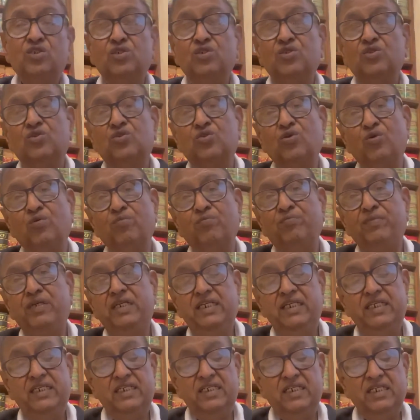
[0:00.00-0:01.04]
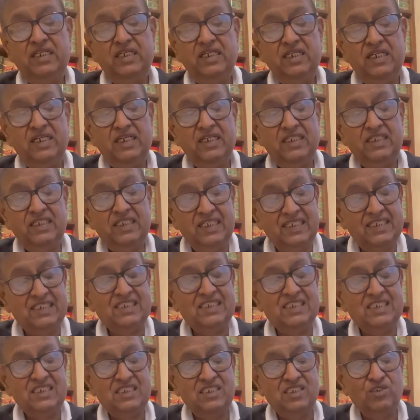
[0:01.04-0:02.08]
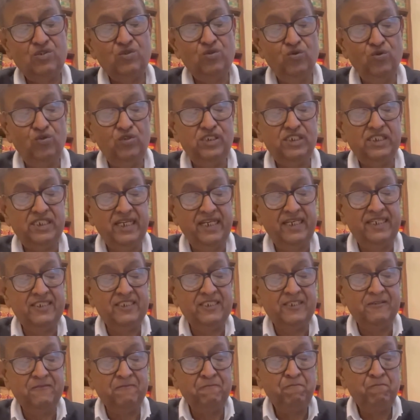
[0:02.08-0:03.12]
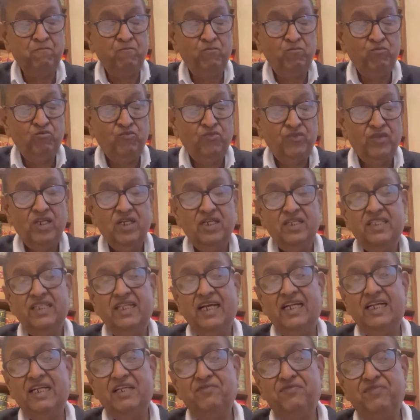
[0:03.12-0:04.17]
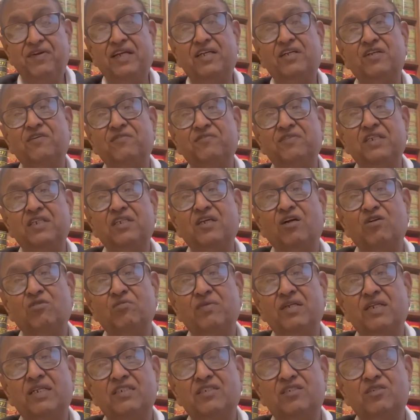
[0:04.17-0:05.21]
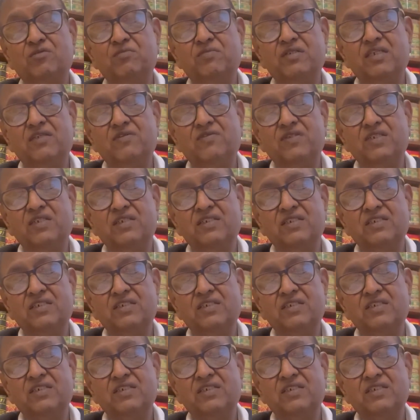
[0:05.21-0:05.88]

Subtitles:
So meaning this rule says that effect of the document is to be given.